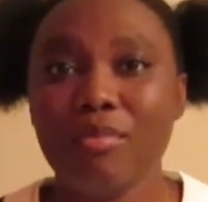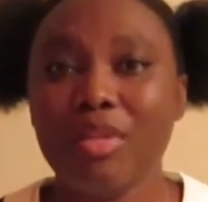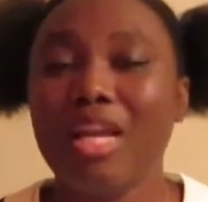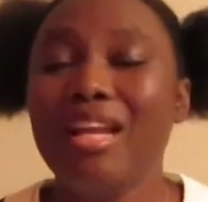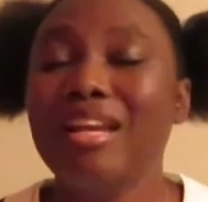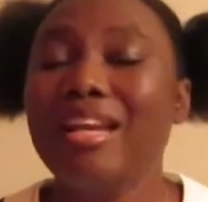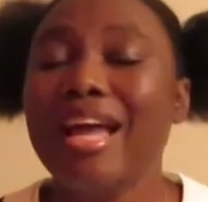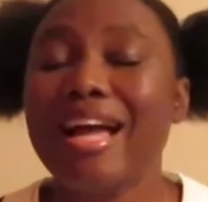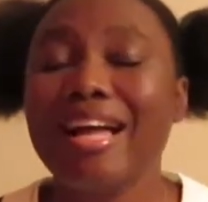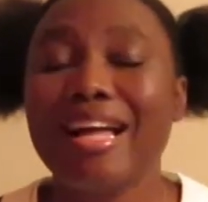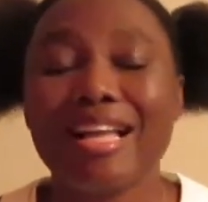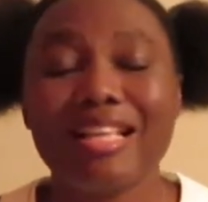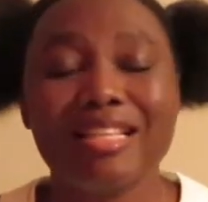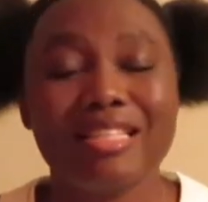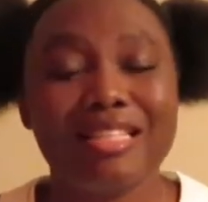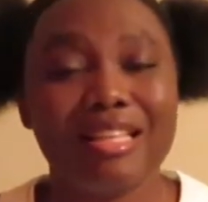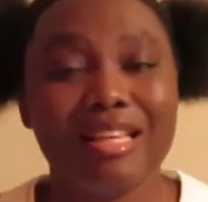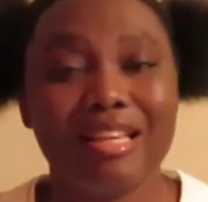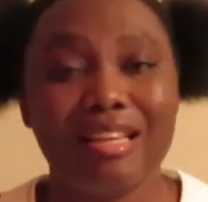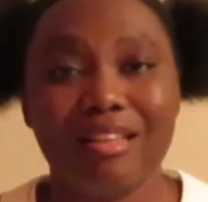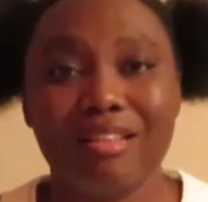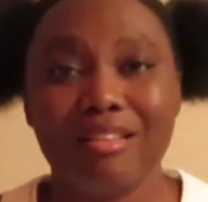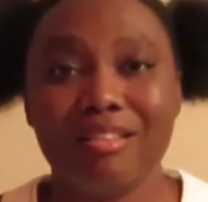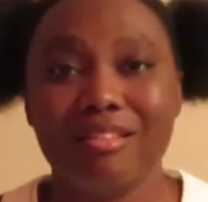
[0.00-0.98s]
Like I
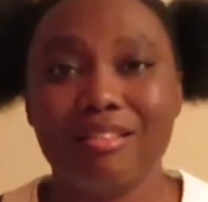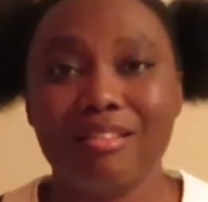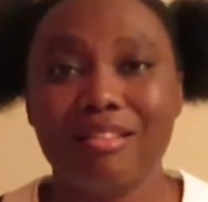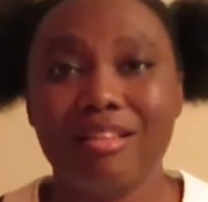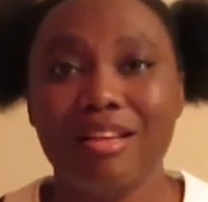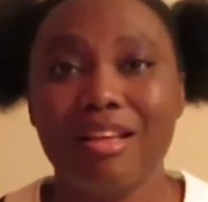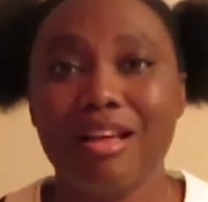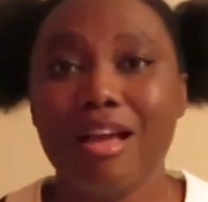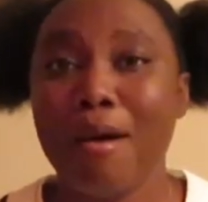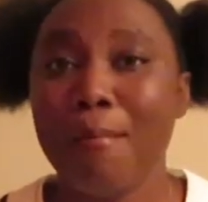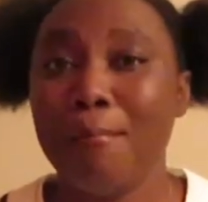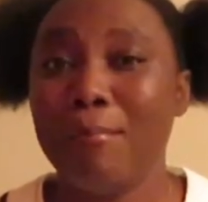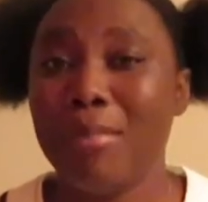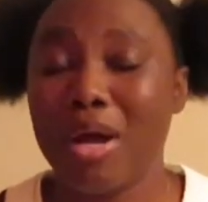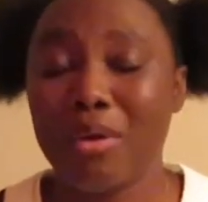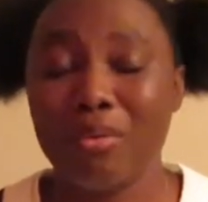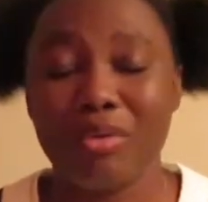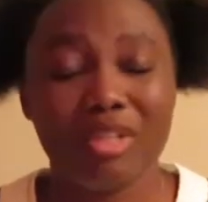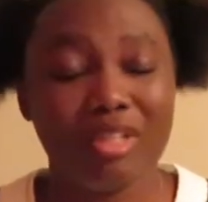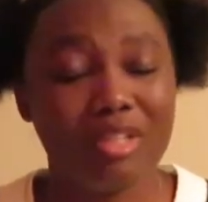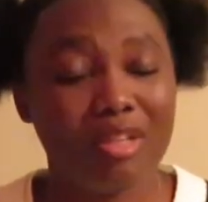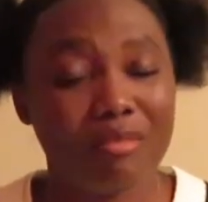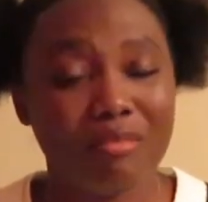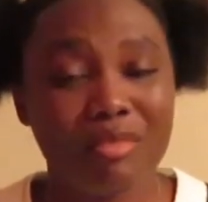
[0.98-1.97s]
said, my
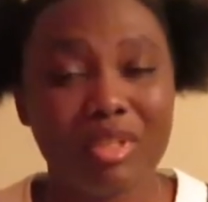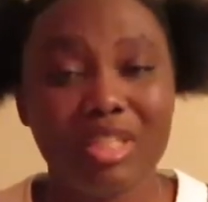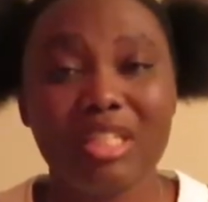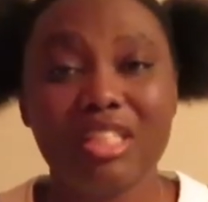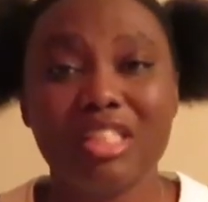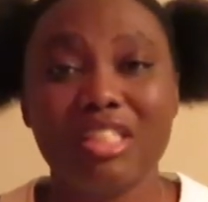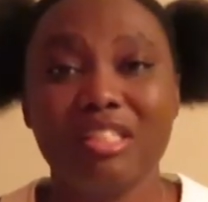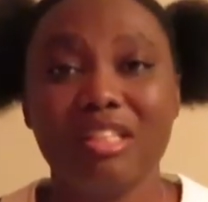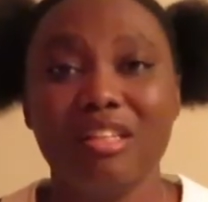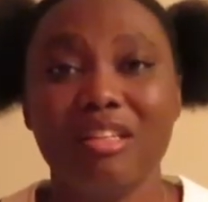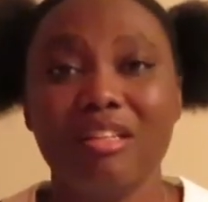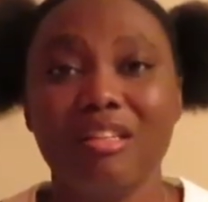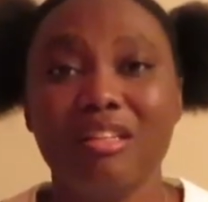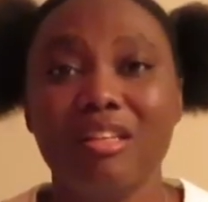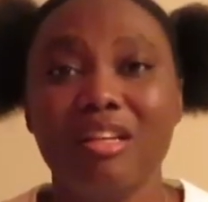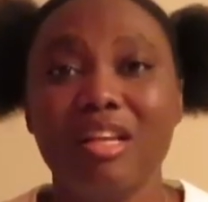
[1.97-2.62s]
recommendation,